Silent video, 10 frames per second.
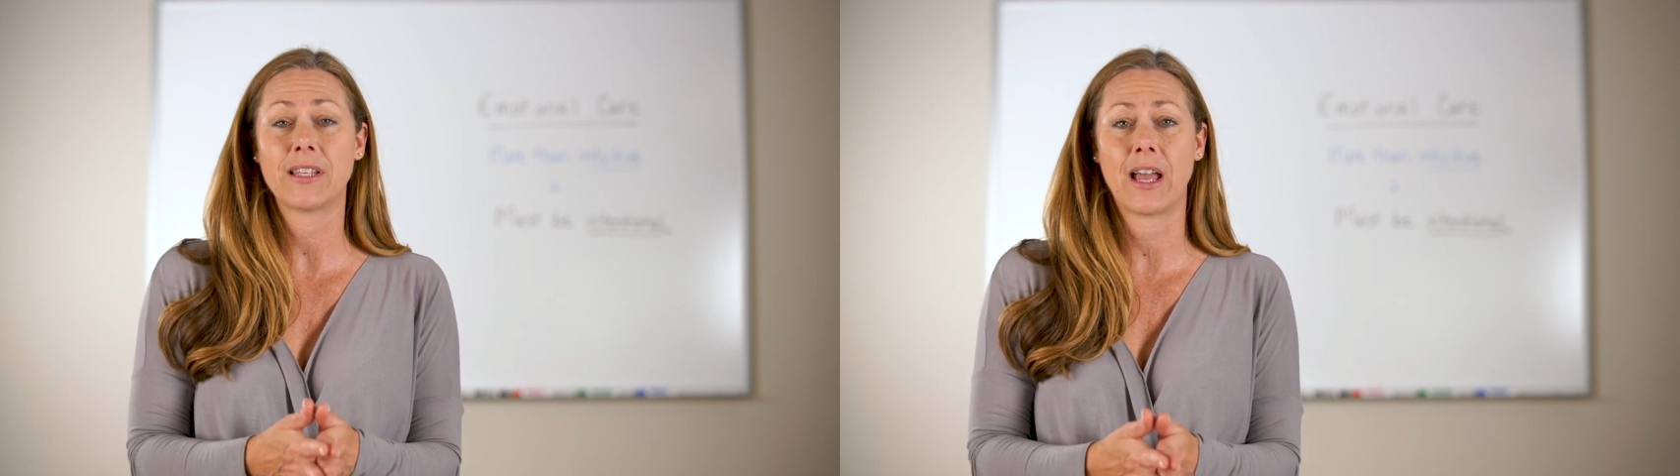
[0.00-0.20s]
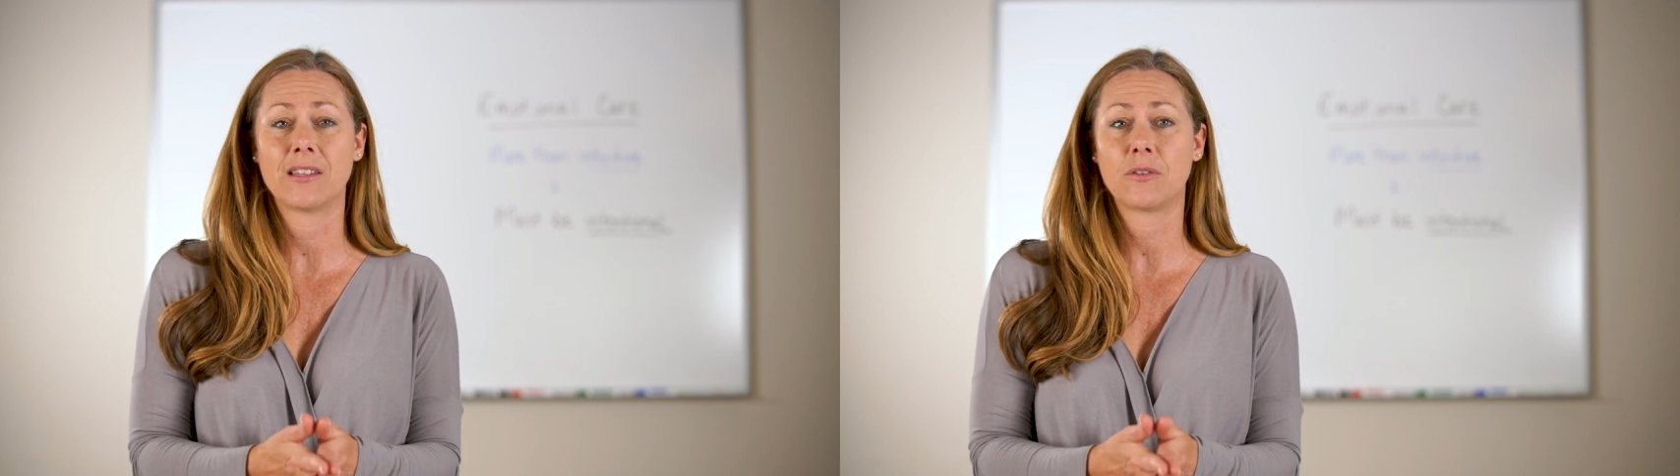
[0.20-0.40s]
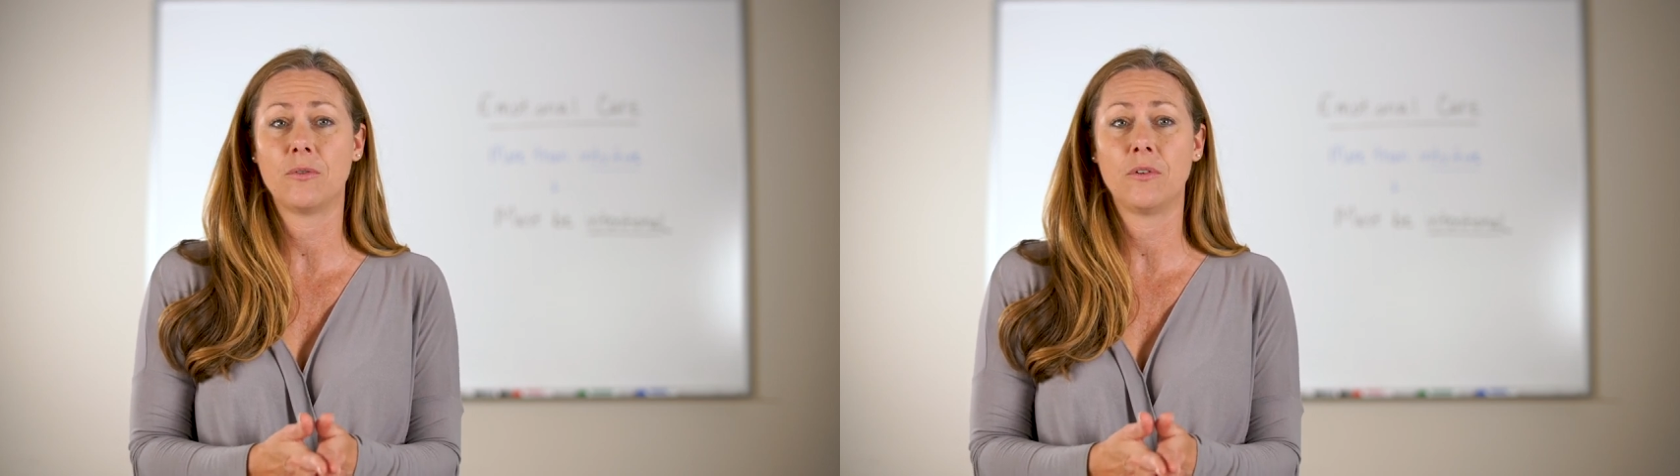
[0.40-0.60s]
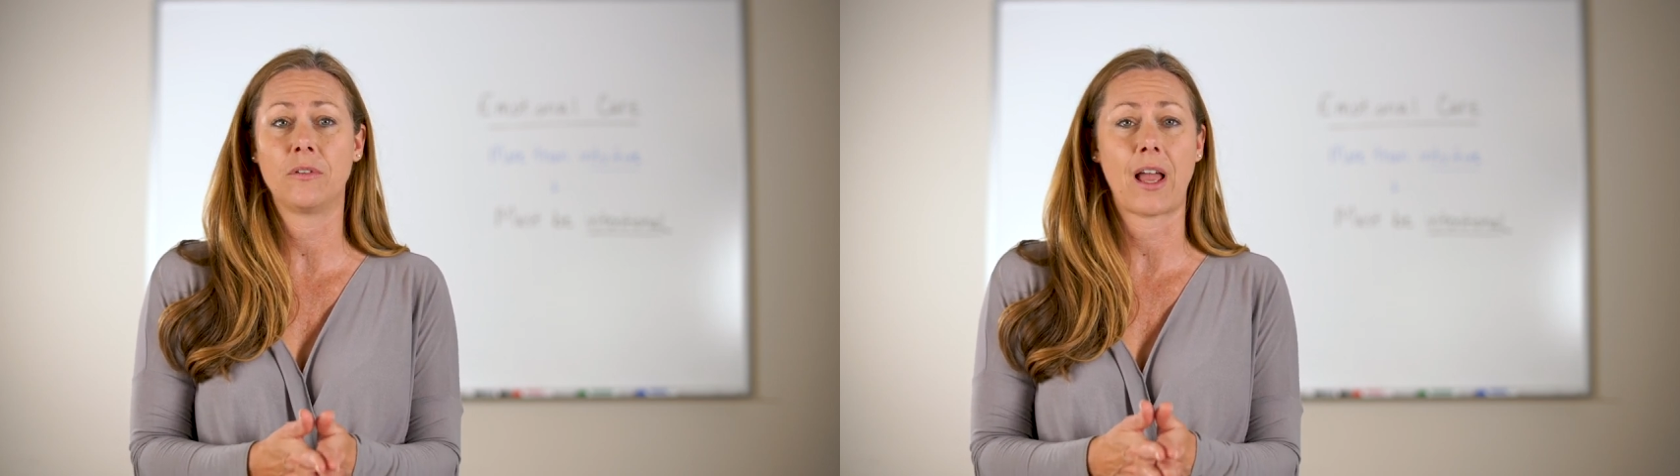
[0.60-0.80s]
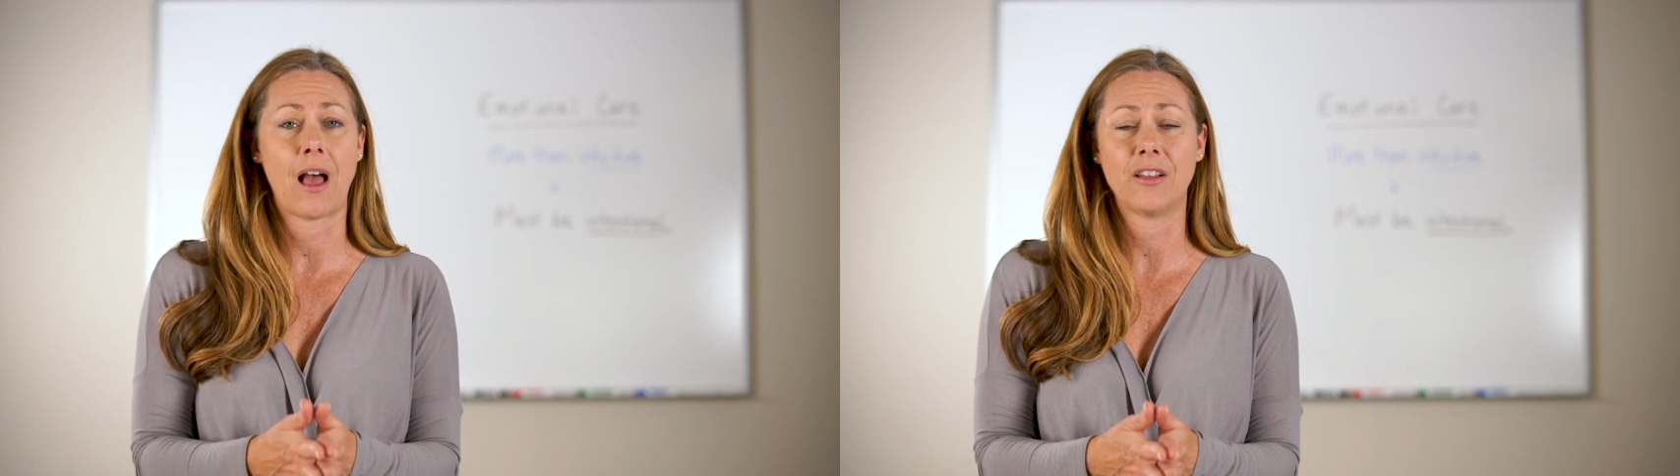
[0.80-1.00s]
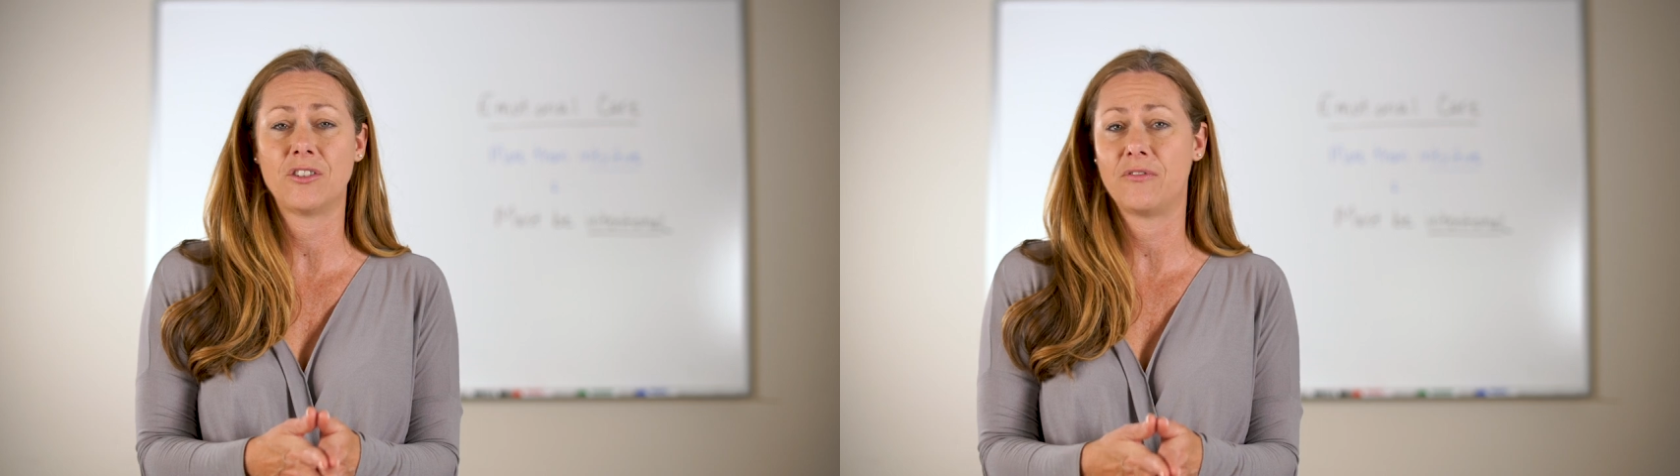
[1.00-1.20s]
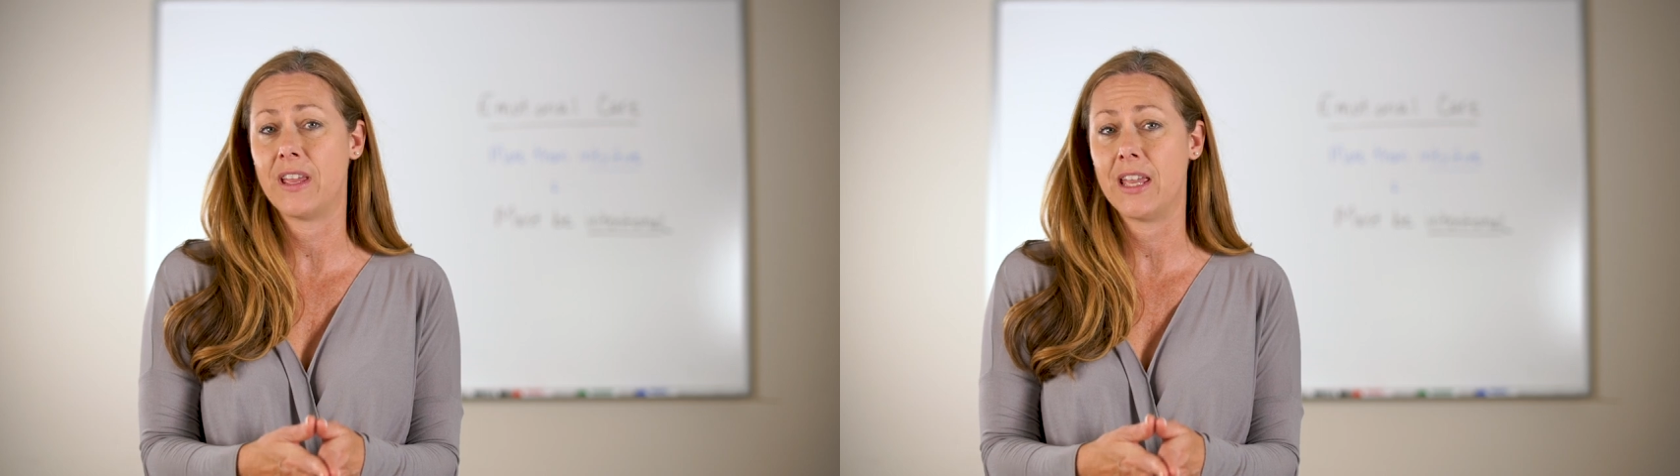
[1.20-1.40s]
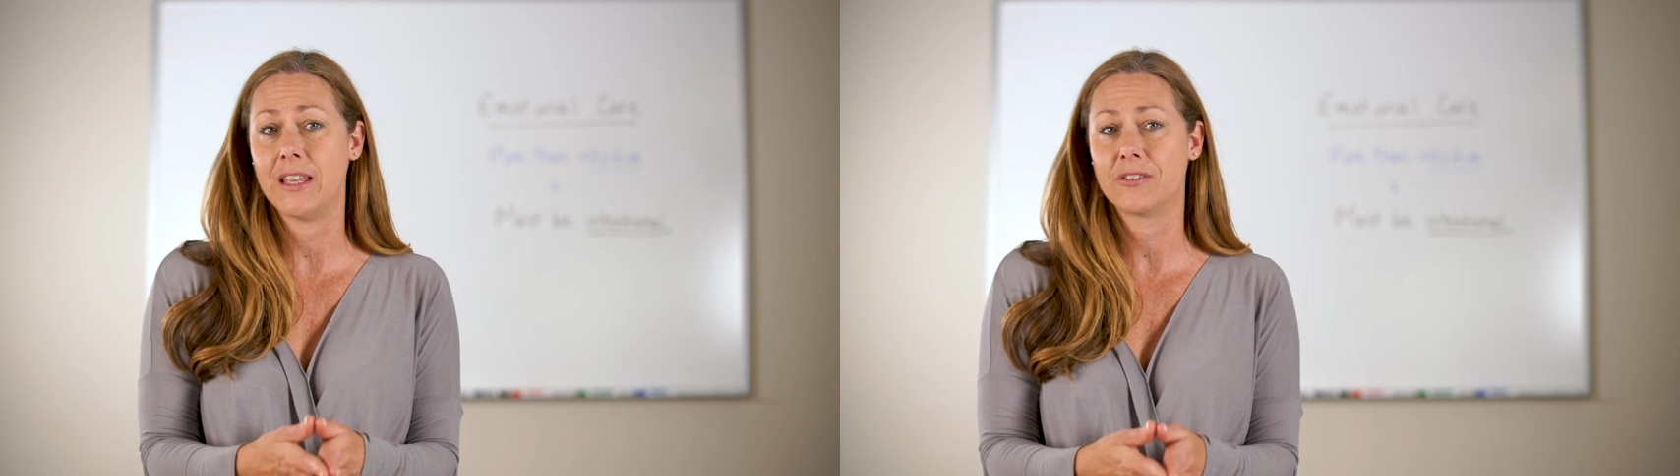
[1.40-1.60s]
high school and college
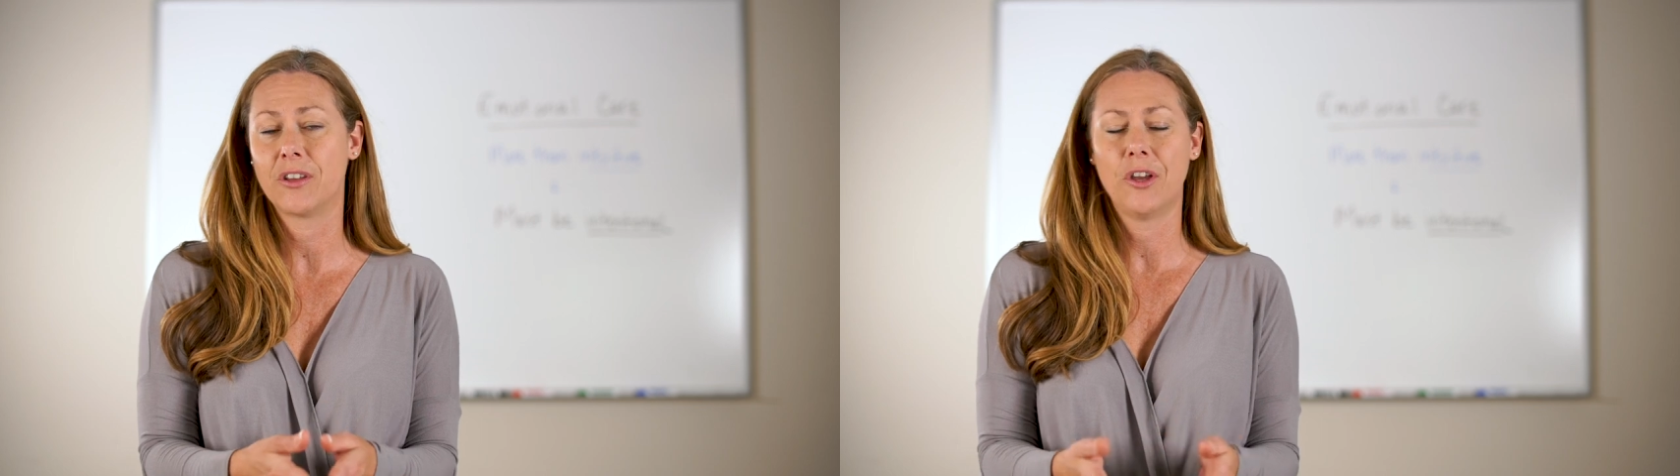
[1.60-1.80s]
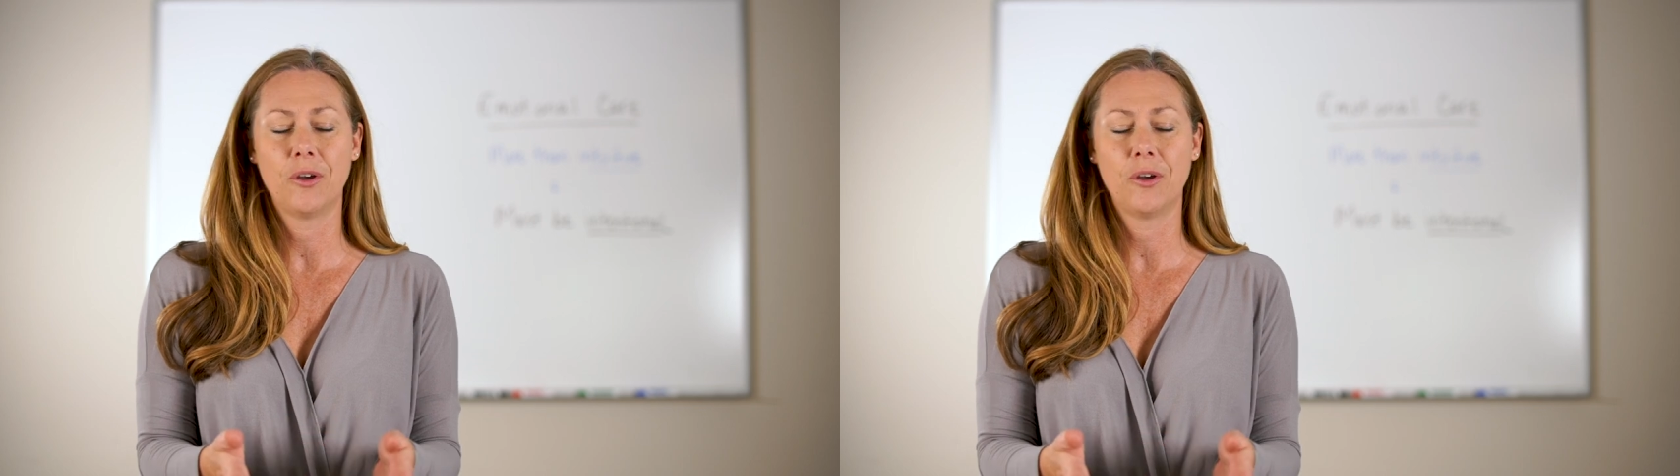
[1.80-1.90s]
fees,